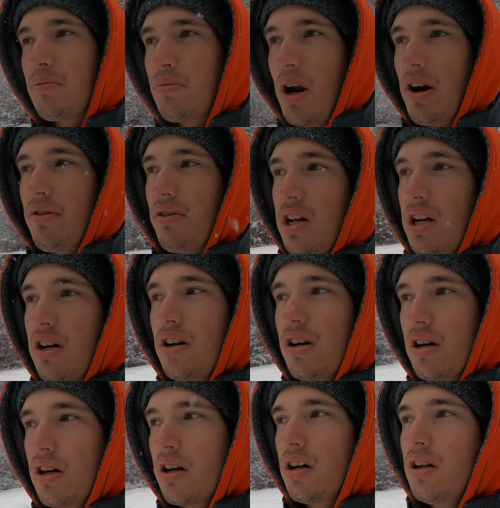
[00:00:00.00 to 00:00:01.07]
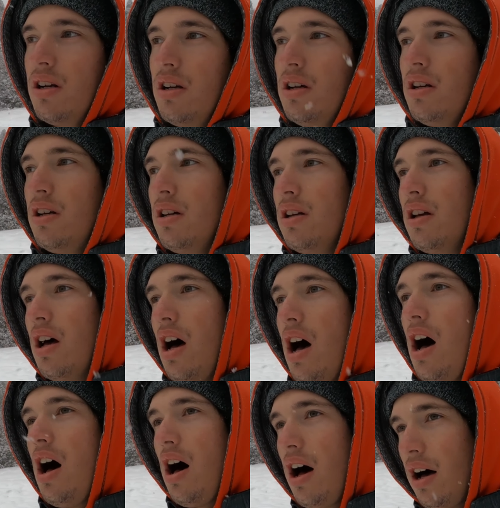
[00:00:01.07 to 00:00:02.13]
Brett Reeder,
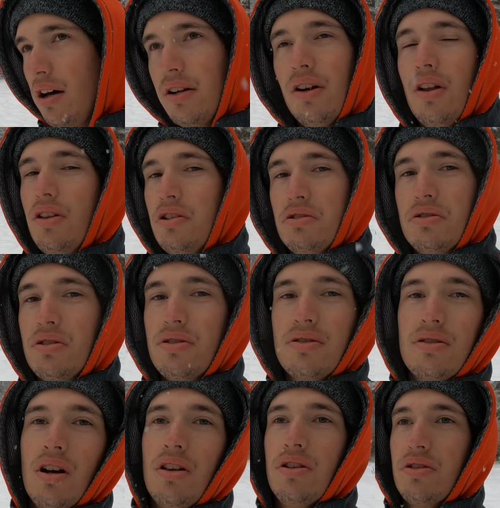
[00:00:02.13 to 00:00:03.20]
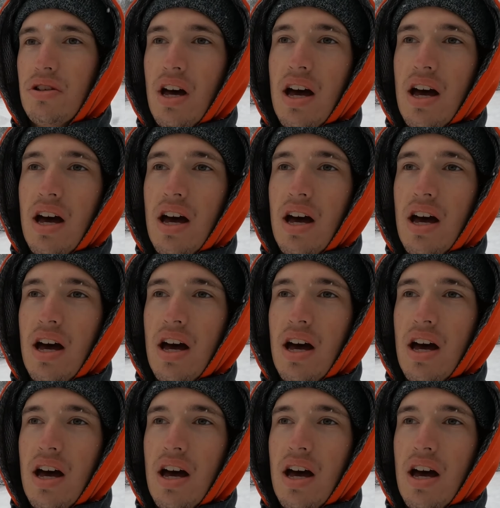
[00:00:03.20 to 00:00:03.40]
and all those